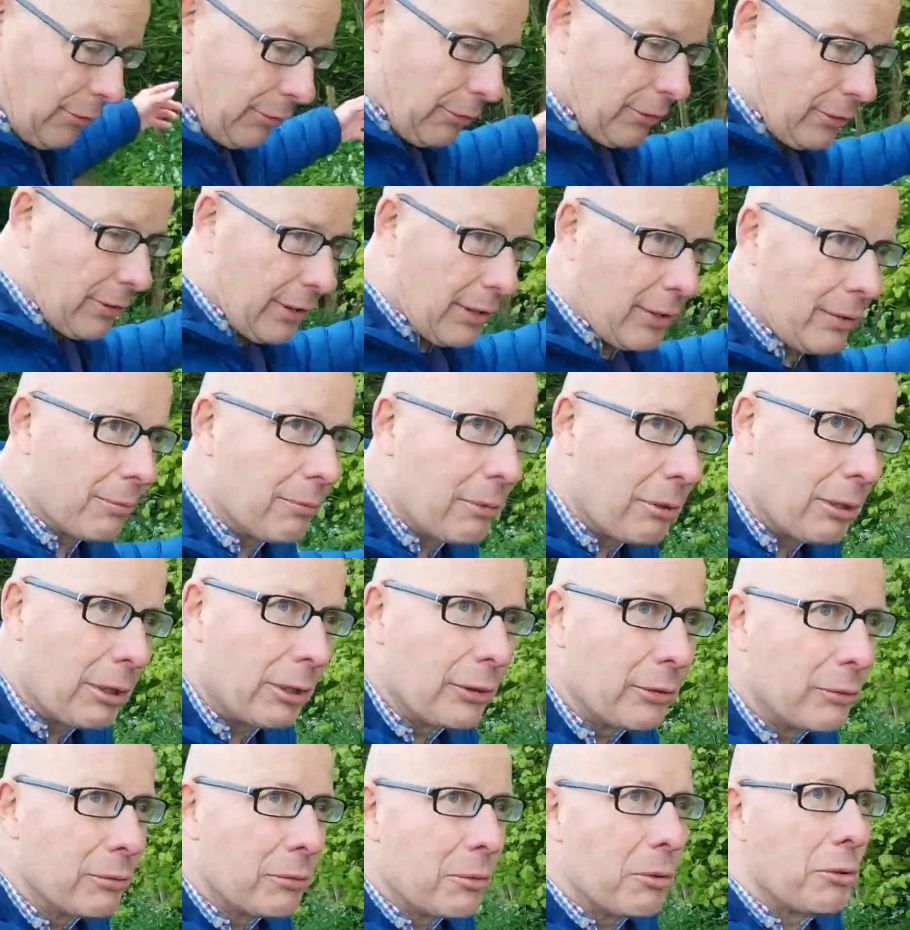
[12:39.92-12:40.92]
through this
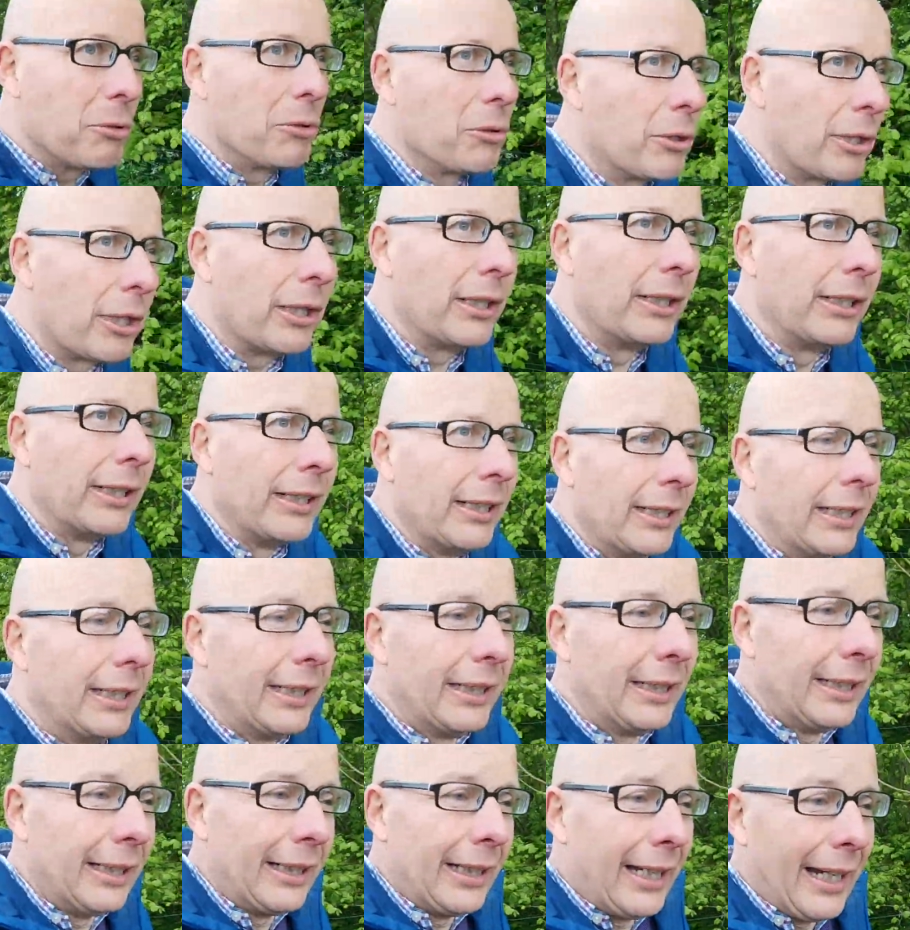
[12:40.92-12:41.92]
woodland walk
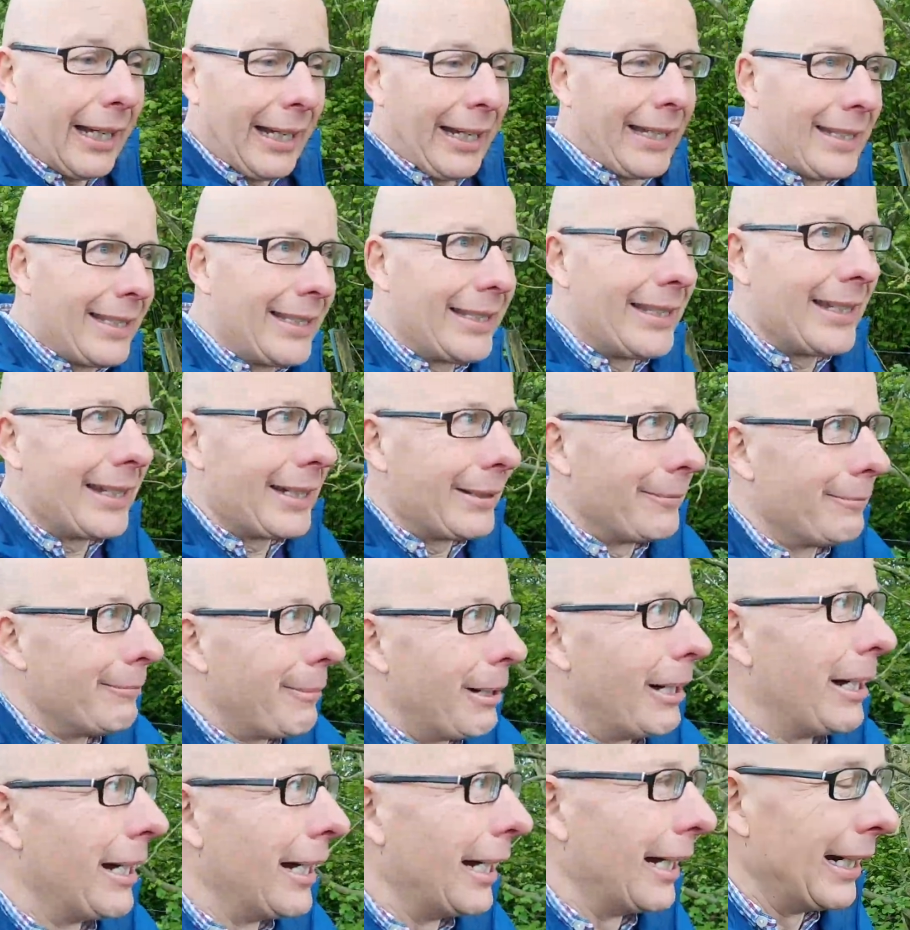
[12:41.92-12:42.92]
and um,
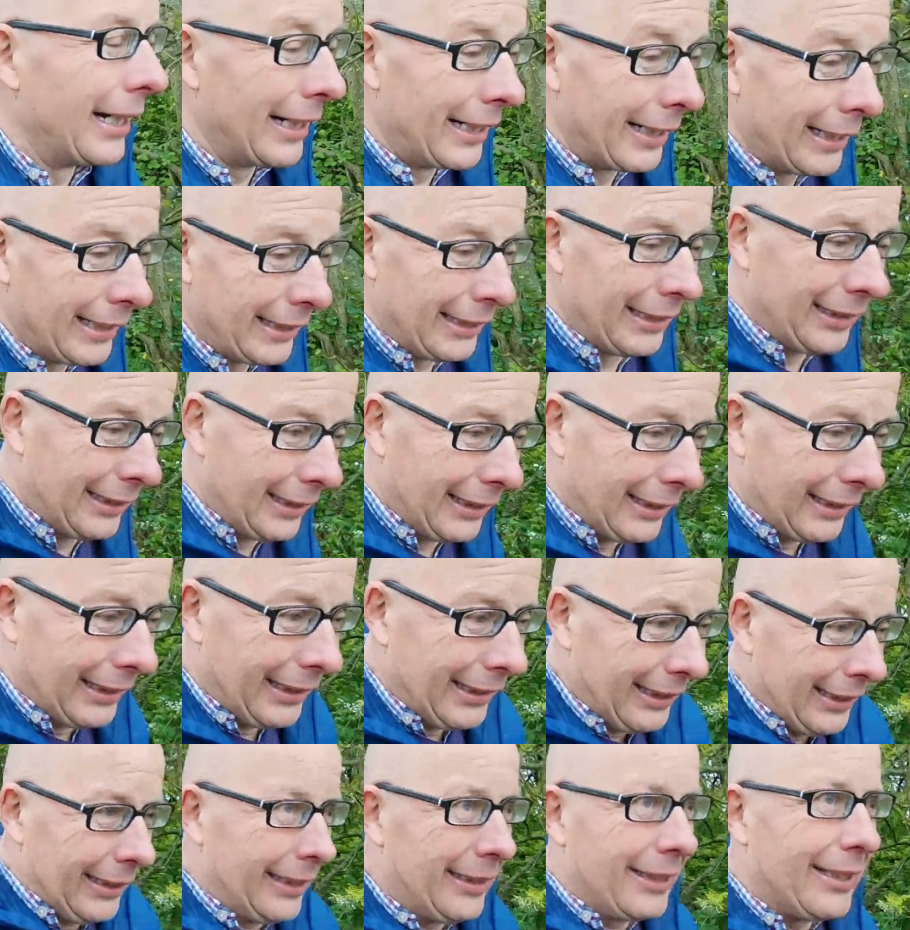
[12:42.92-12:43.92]

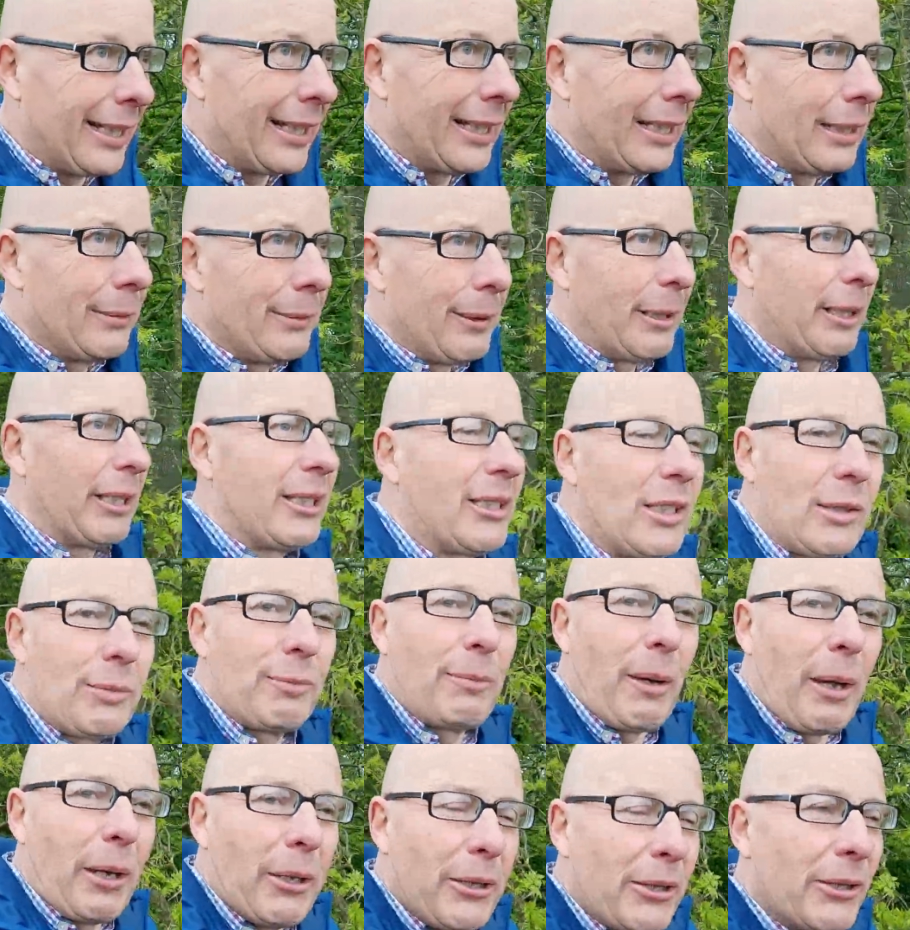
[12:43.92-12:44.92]
it's a little bit
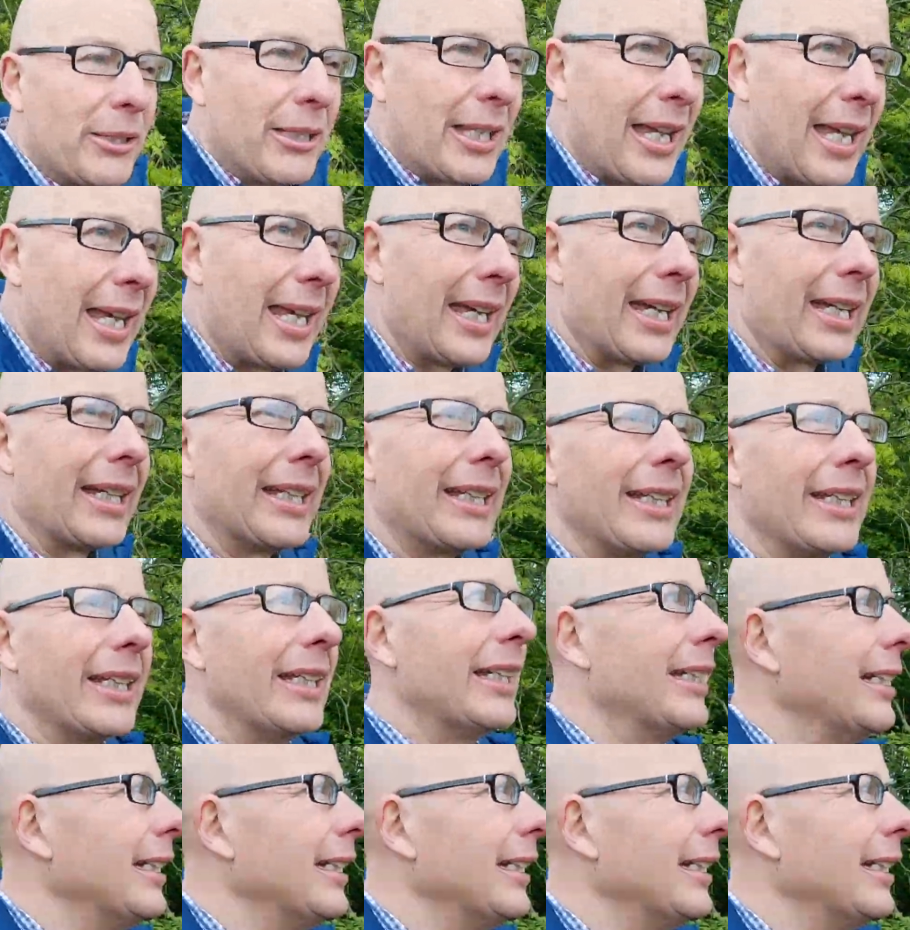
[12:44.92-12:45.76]
exposed here.